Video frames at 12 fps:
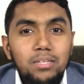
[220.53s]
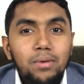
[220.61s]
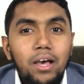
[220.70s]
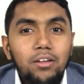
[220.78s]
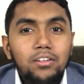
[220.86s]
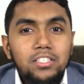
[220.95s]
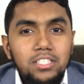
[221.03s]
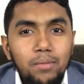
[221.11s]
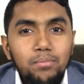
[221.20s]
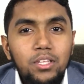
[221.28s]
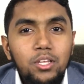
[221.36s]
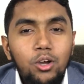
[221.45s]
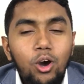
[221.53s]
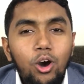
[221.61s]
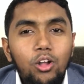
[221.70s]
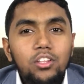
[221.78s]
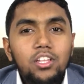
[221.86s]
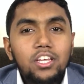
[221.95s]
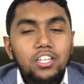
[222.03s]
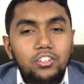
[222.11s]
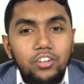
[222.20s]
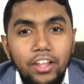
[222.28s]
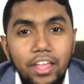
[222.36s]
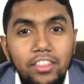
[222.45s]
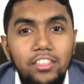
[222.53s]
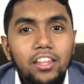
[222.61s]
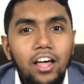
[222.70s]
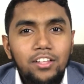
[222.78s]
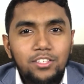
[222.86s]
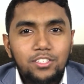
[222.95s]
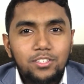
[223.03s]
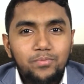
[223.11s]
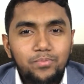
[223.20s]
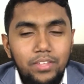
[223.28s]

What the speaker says: about something called triathlons.